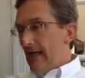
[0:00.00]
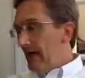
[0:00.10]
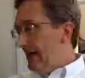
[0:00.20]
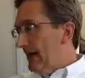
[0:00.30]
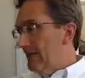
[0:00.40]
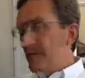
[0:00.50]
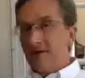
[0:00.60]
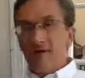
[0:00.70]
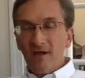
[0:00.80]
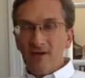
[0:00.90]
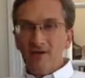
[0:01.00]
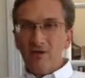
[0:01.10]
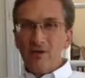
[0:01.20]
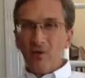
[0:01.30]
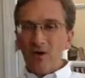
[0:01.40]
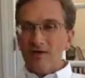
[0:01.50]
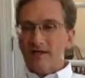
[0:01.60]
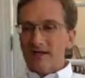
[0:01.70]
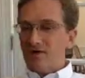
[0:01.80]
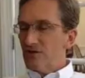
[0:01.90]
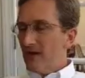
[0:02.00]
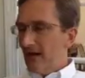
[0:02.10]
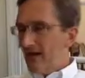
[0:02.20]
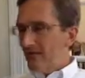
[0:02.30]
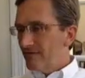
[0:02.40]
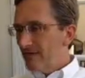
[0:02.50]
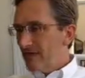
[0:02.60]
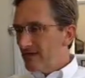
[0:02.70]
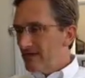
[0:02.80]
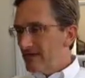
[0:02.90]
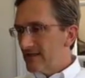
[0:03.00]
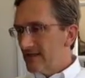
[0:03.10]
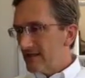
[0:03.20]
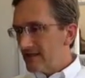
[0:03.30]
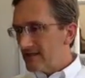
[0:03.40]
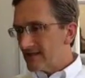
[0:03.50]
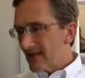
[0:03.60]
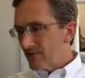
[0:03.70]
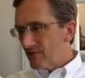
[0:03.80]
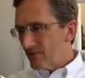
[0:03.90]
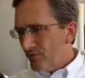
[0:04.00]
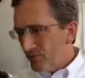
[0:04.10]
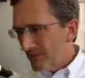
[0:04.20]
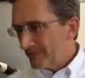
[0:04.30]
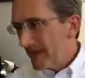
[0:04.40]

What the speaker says: Another required text you have is the Stapert book.